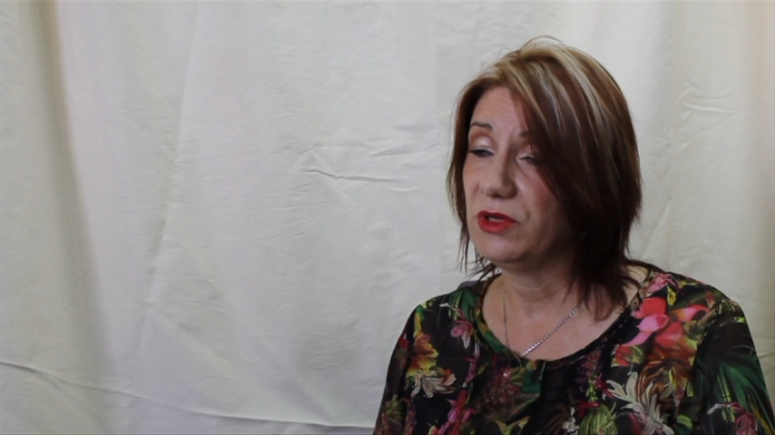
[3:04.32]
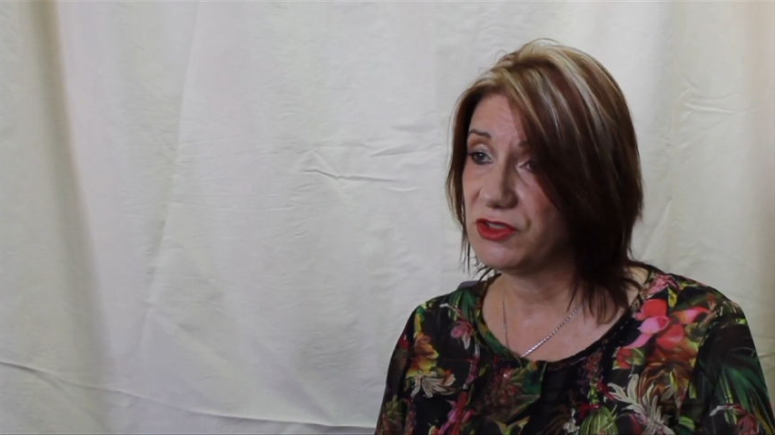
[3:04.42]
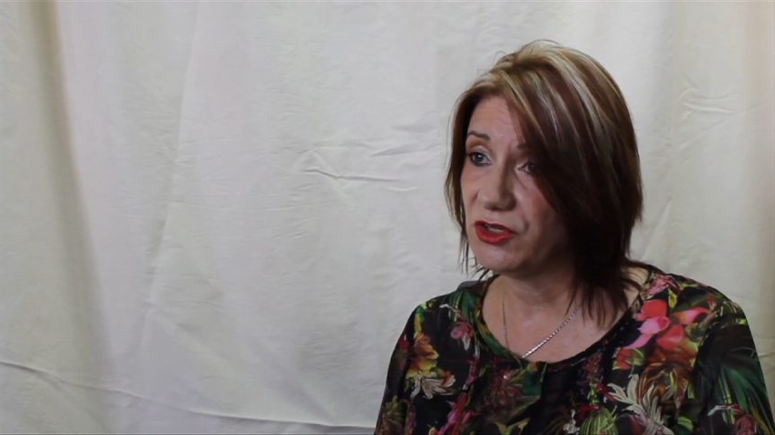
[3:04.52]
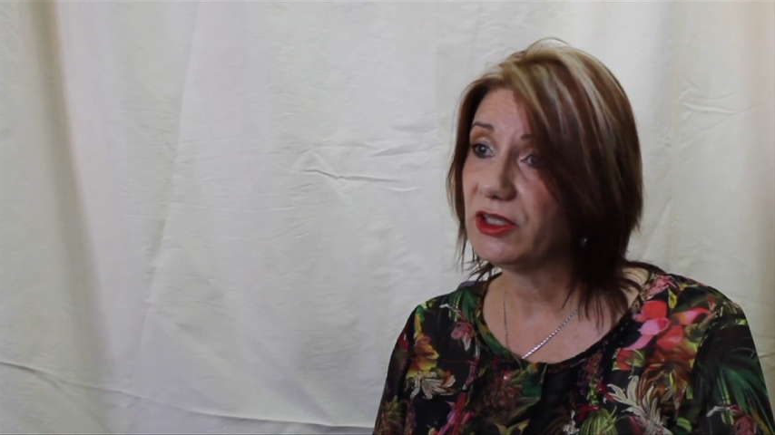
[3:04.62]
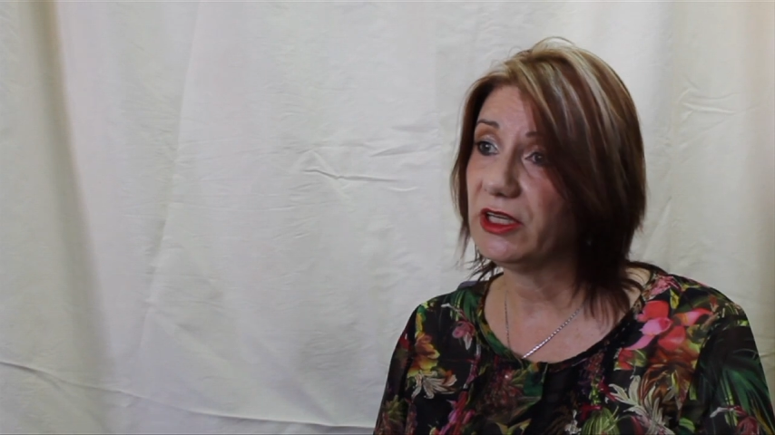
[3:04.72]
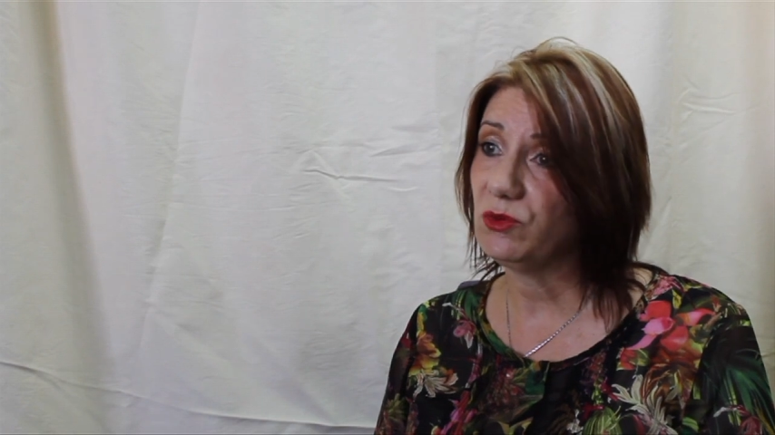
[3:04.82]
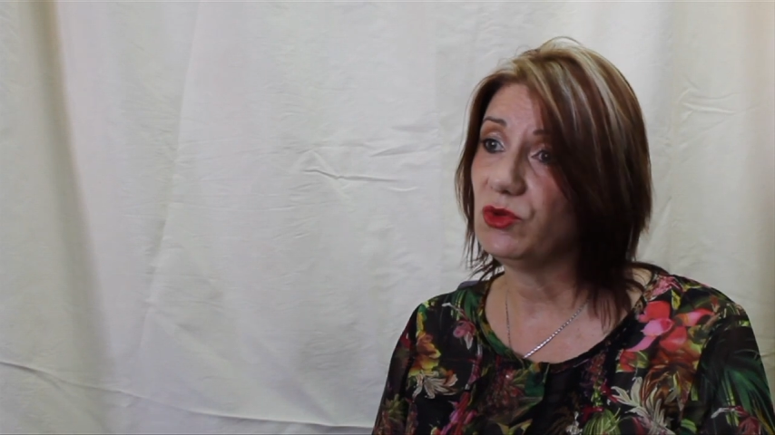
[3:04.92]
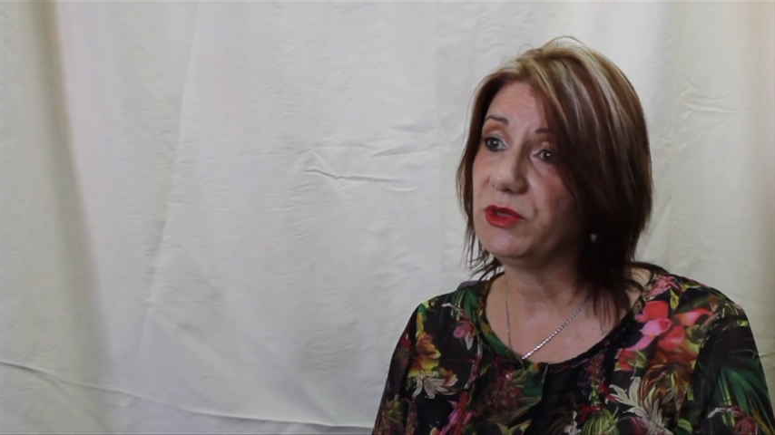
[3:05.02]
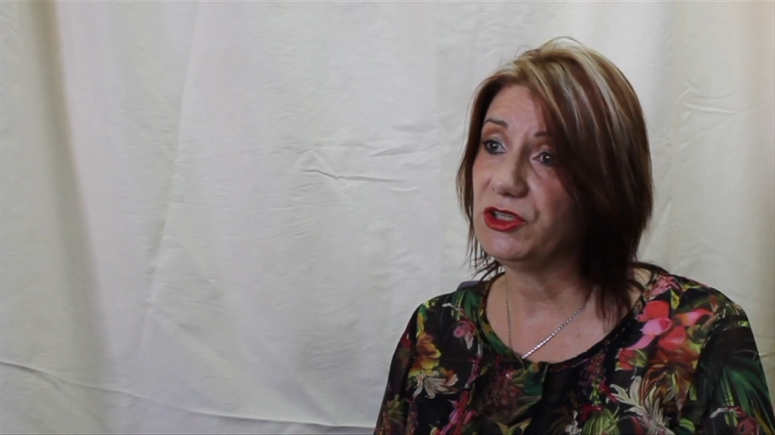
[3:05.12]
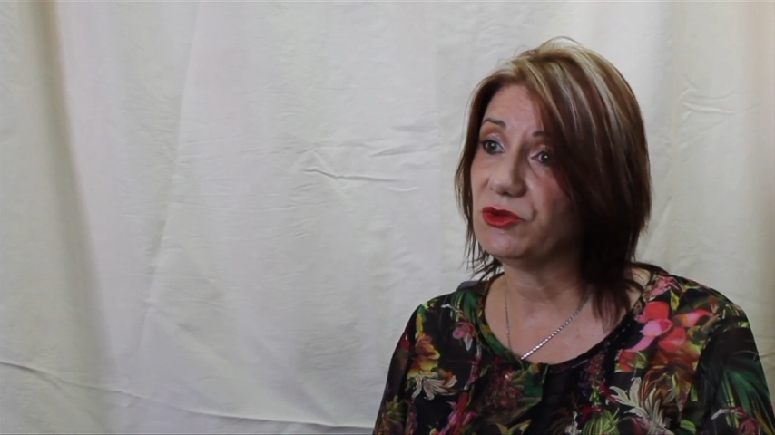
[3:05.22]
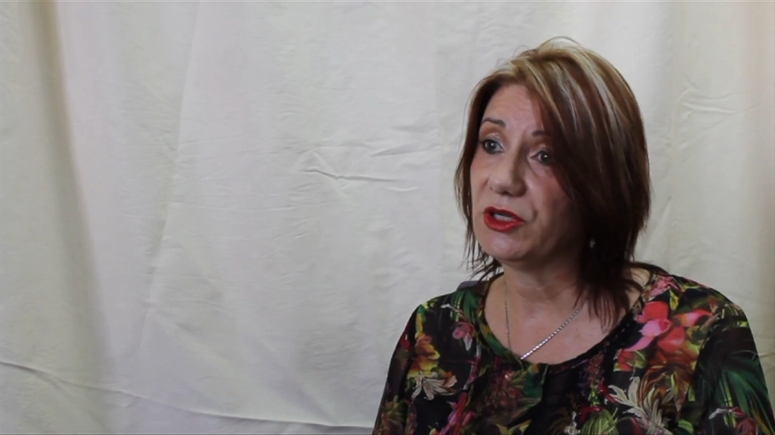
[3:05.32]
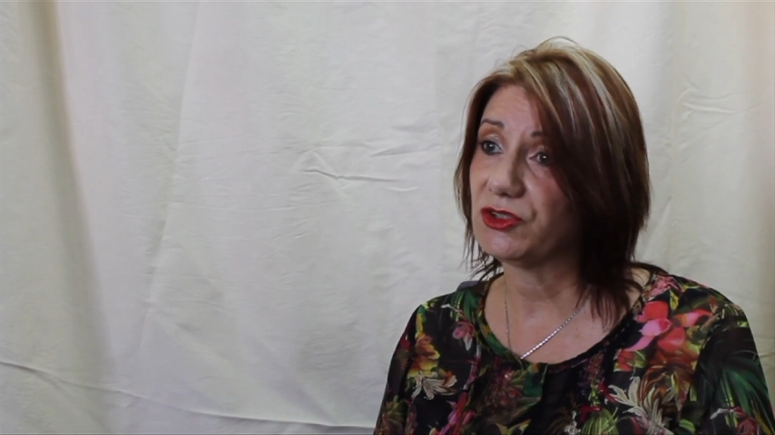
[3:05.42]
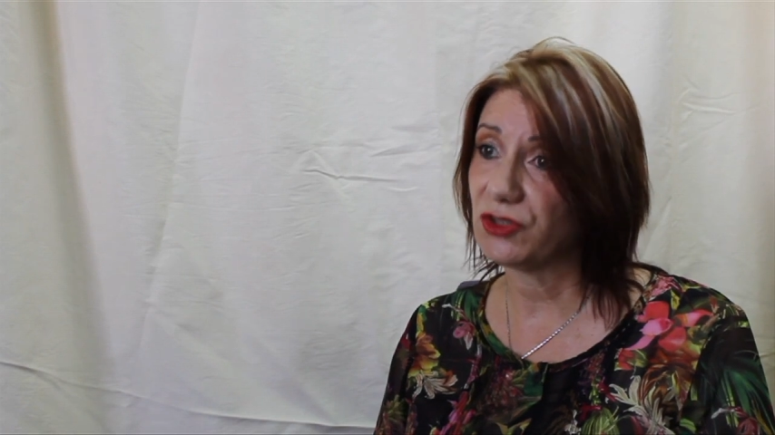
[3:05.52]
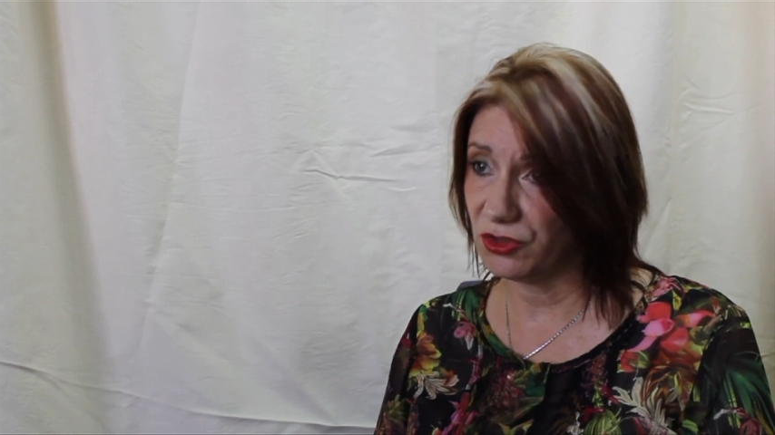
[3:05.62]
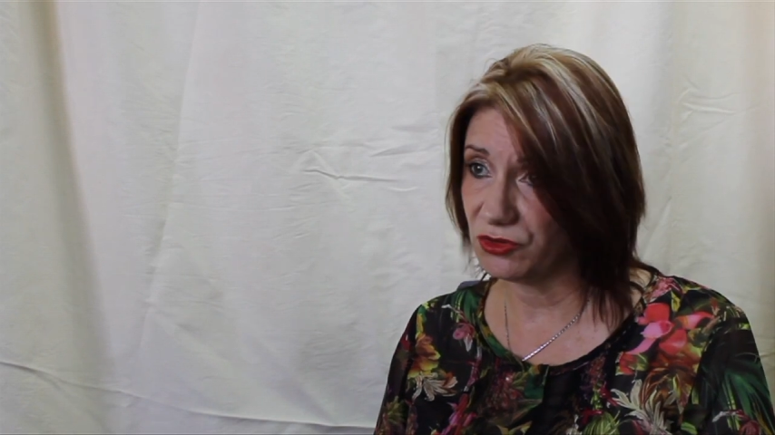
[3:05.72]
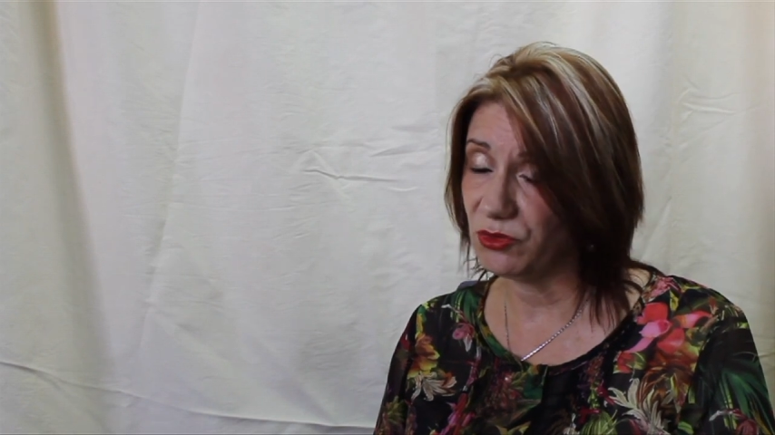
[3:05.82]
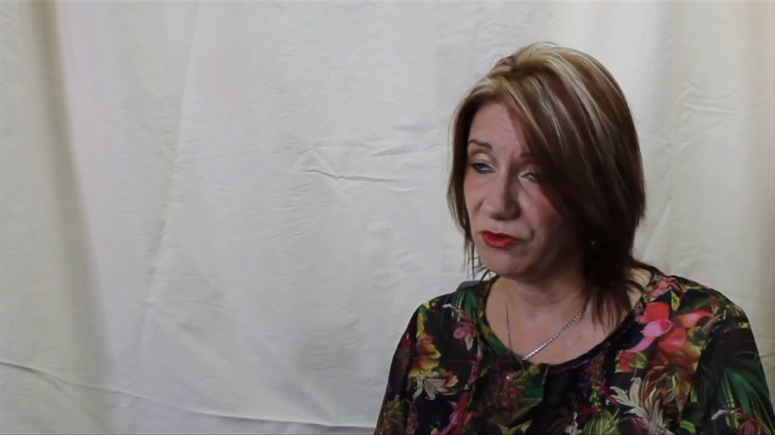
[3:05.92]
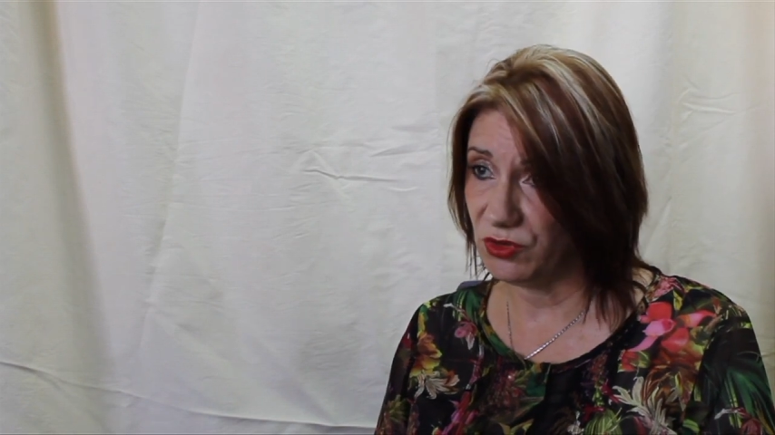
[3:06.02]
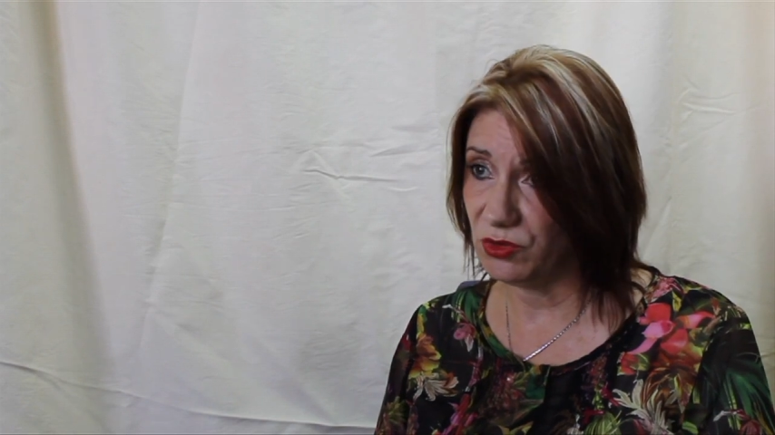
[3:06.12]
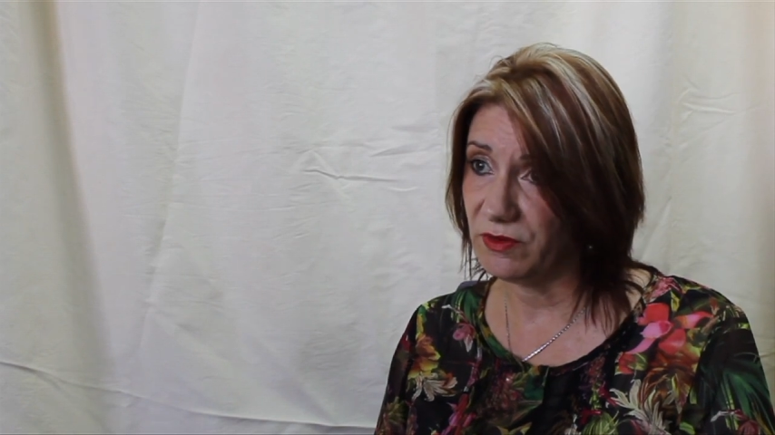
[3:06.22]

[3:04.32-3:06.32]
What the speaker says: We certainly will be doing a total review